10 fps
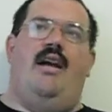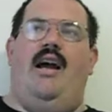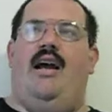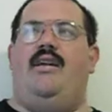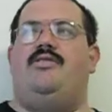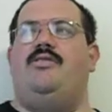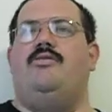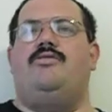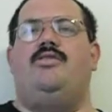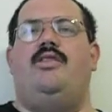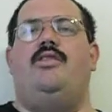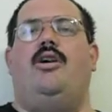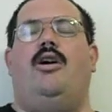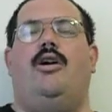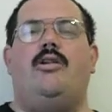as you'll see the
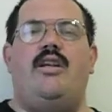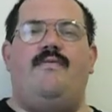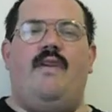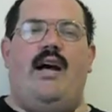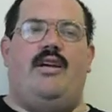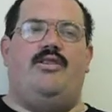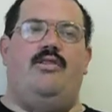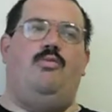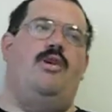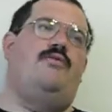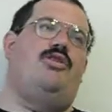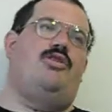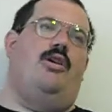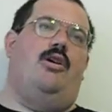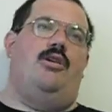Hardy faction with
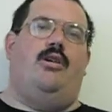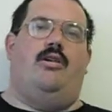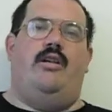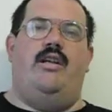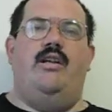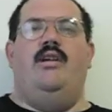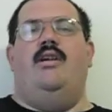Sean Hardy